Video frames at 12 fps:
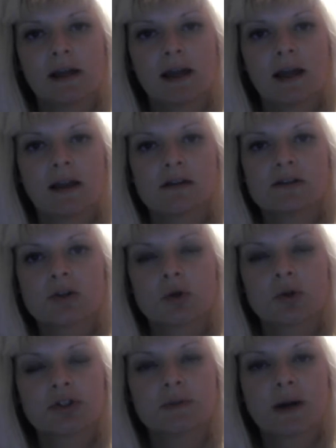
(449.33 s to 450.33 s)
and
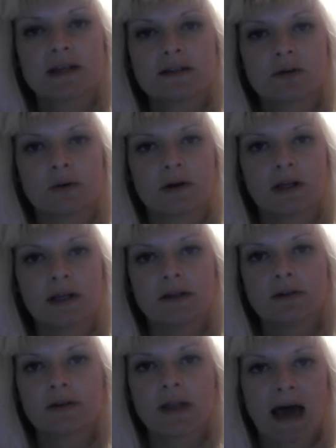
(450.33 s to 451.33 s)
told you my story and
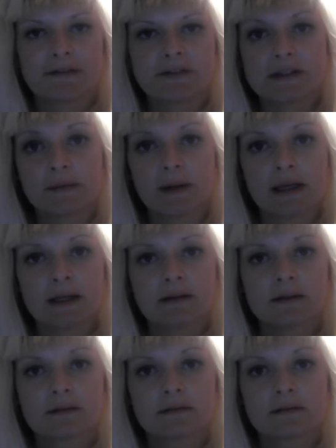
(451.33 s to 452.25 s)
you laughed at me,